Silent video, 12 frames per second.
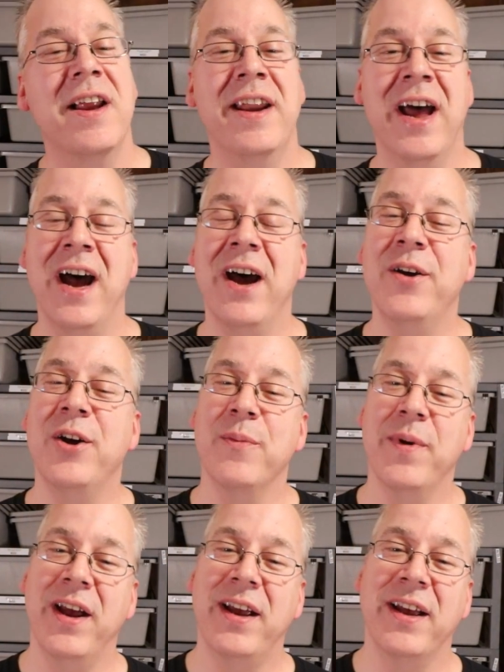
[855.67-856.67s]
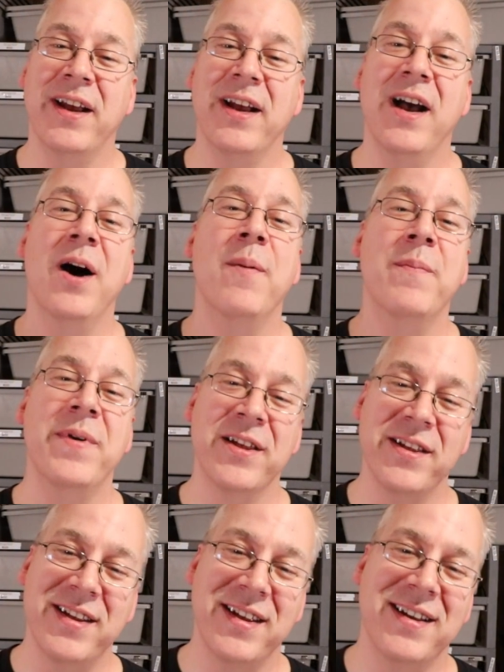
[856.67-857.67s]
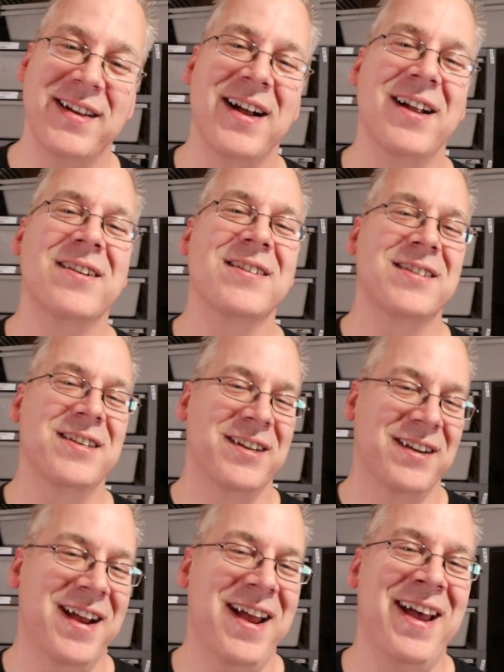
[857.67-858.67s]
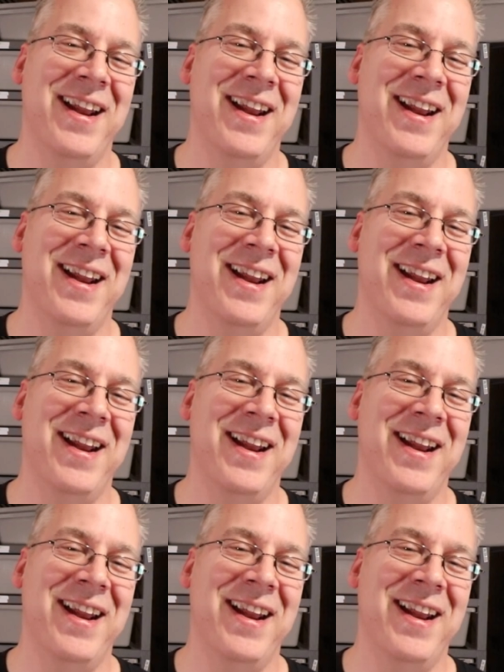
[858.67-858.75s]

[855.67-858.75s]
now you're making $1 million a year.